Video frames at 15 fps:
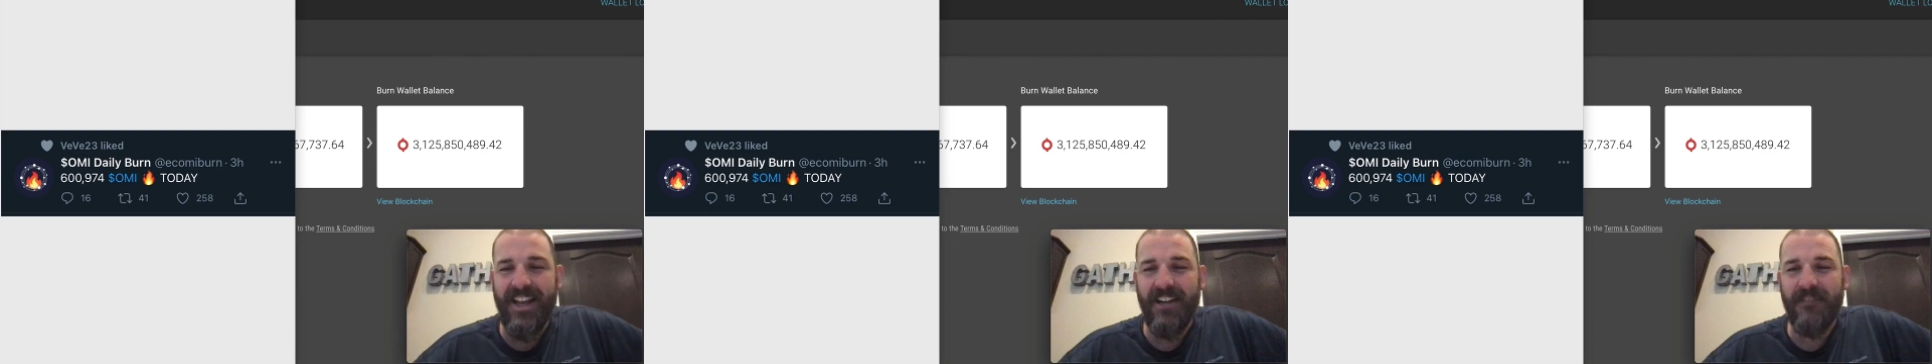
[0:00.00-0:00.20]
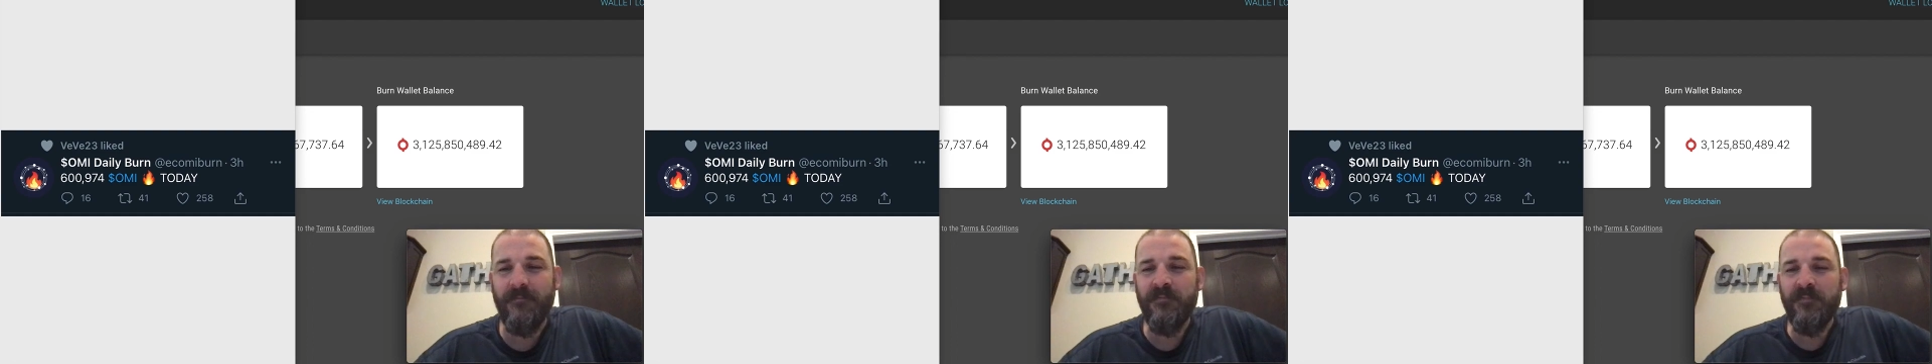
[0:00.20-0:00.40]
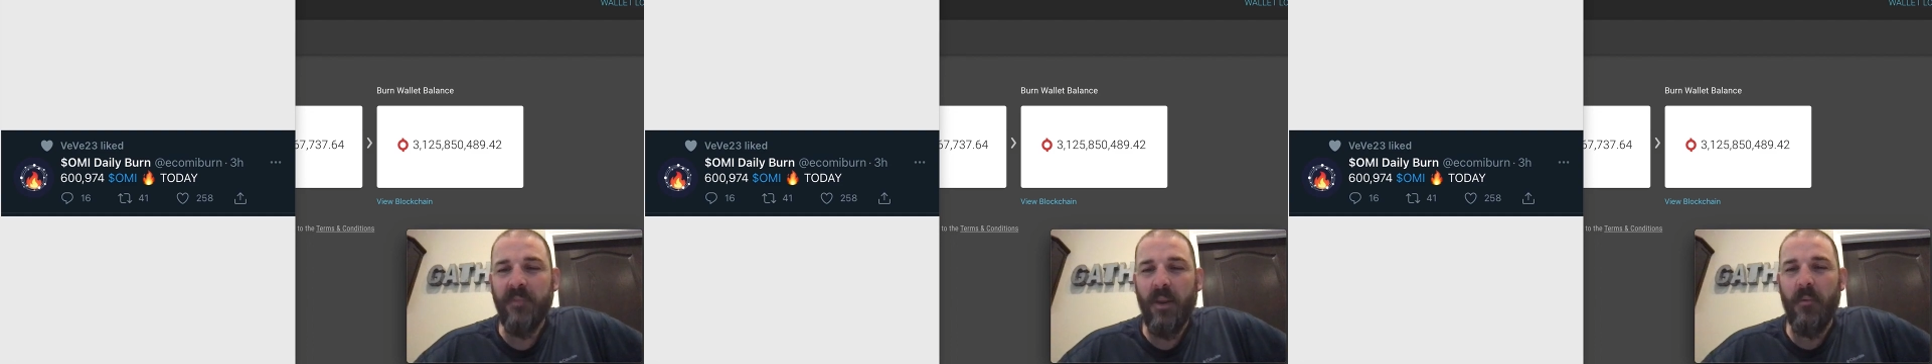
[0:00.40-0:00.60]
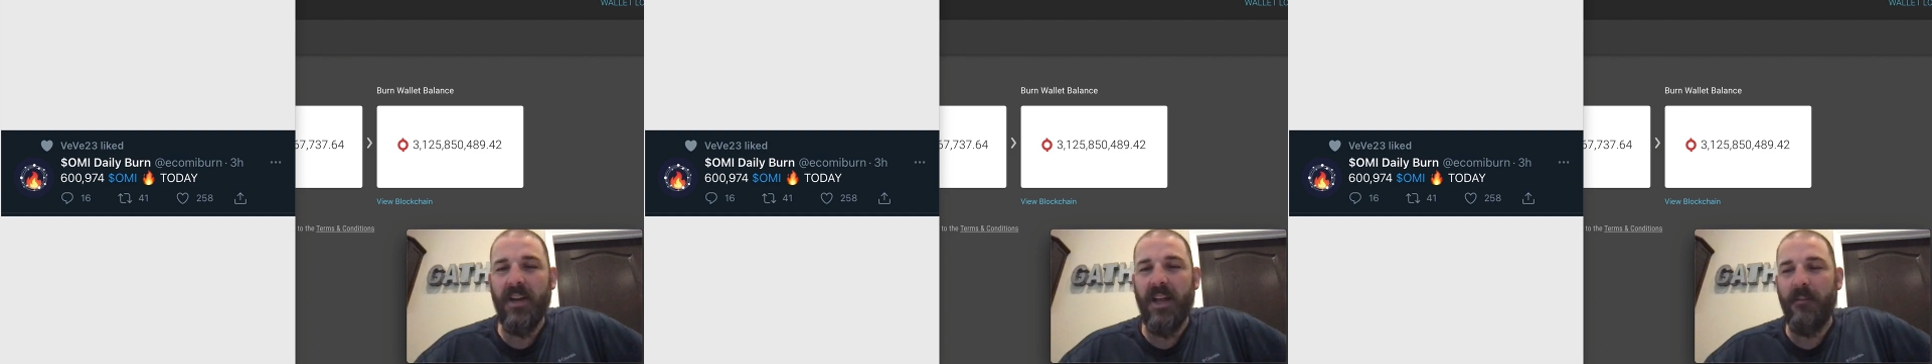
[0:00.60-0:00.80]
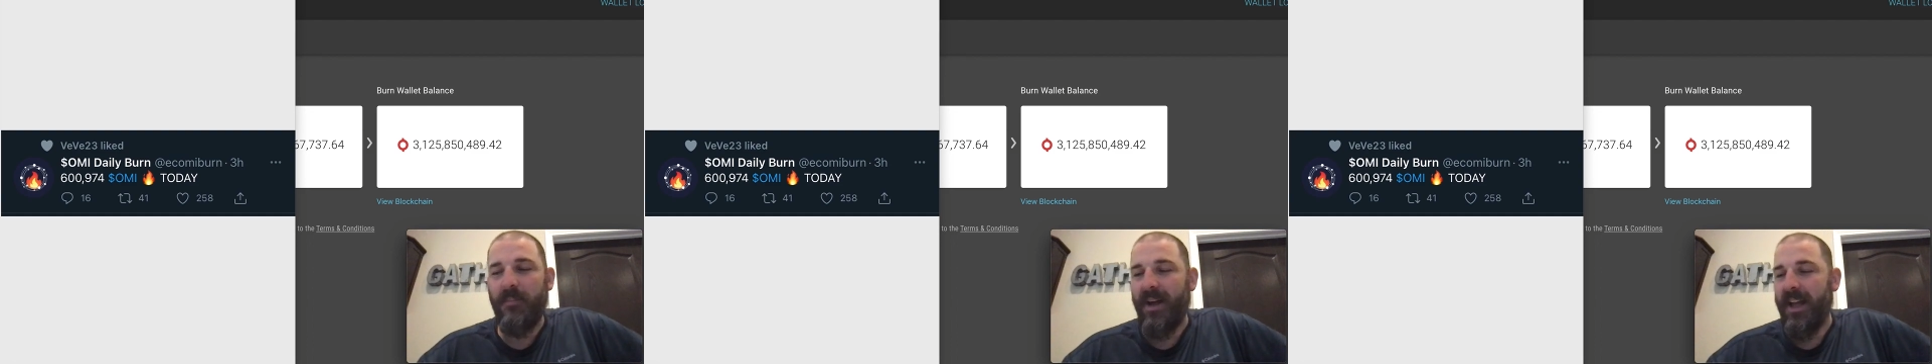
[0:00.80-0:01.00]
uh, when
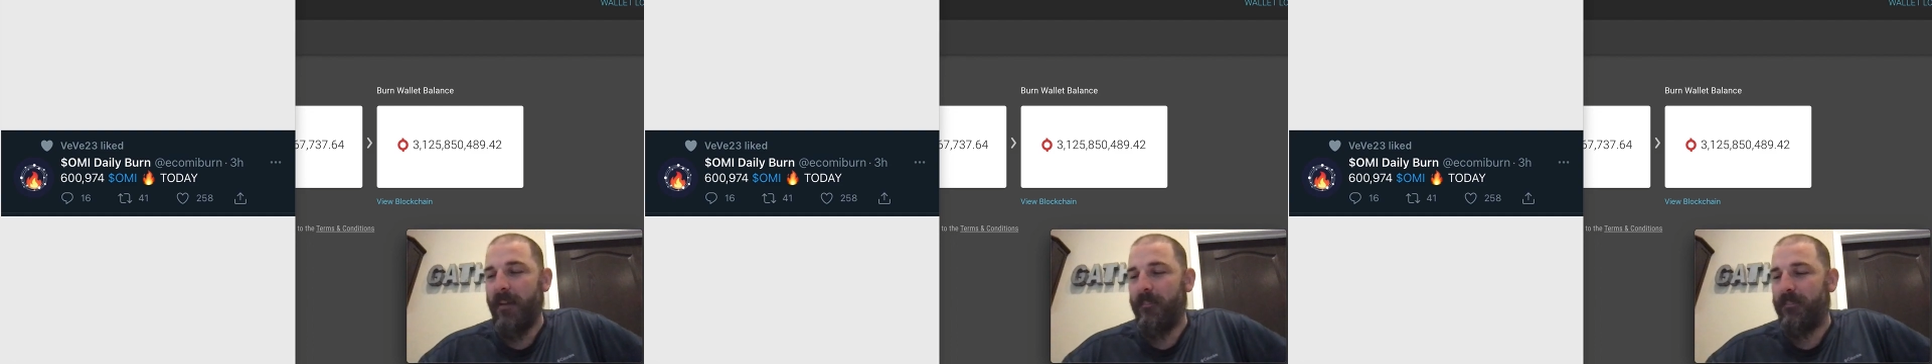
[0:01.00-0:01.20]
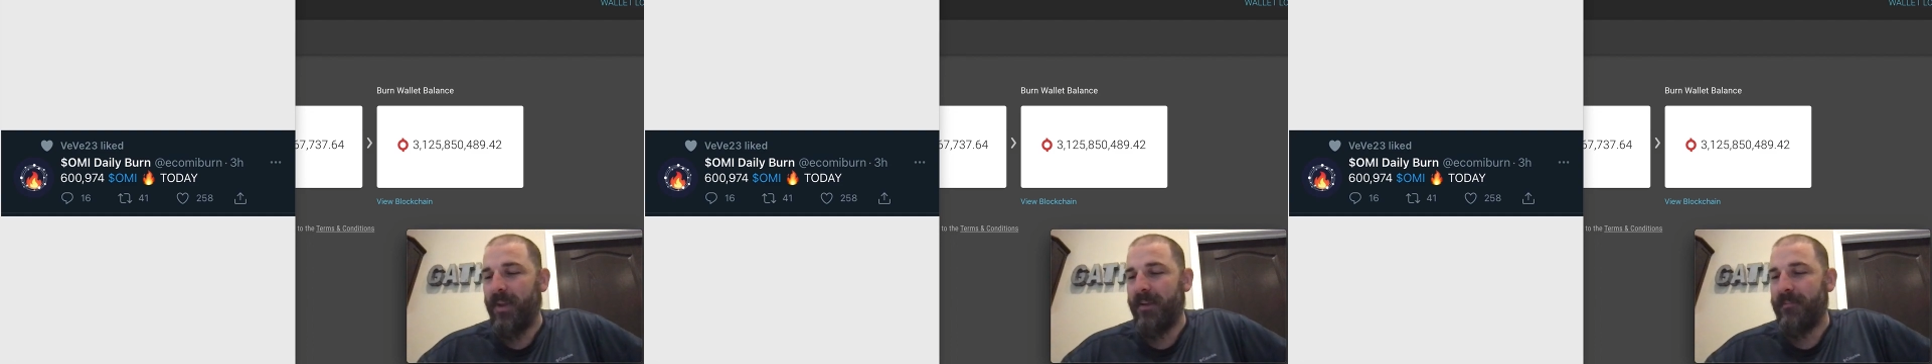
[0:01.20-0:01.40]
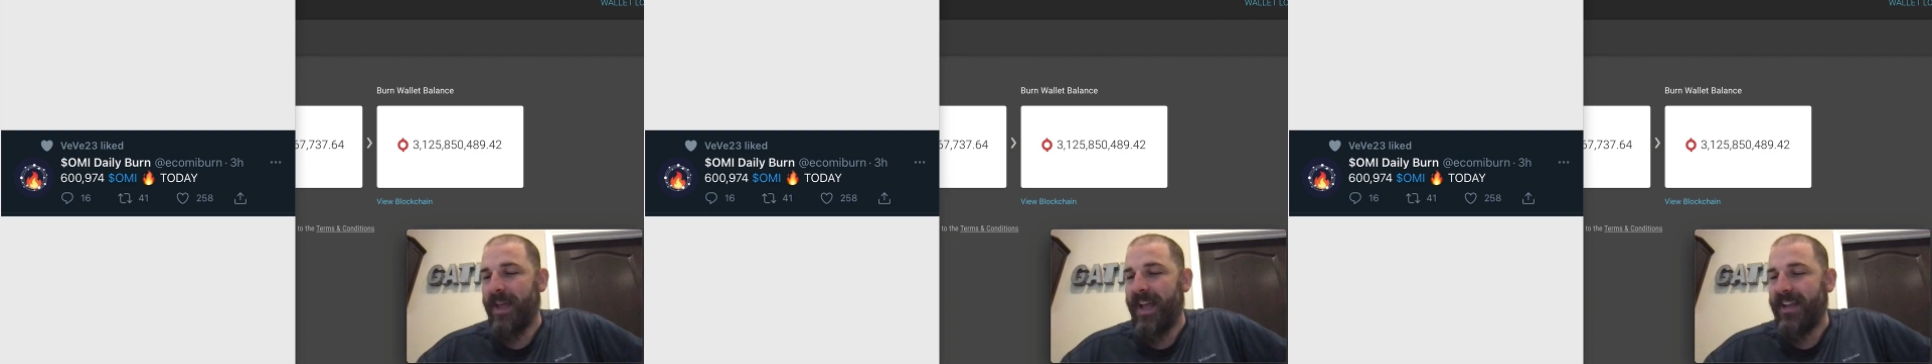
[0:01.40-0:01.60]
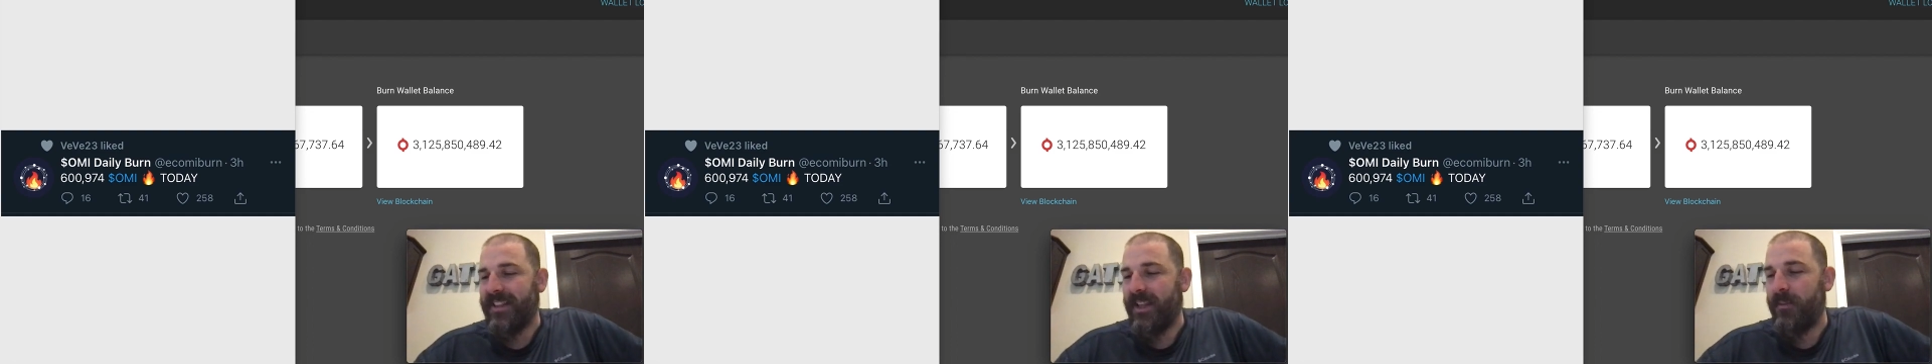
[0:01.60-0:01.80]
I buy a Big Mac.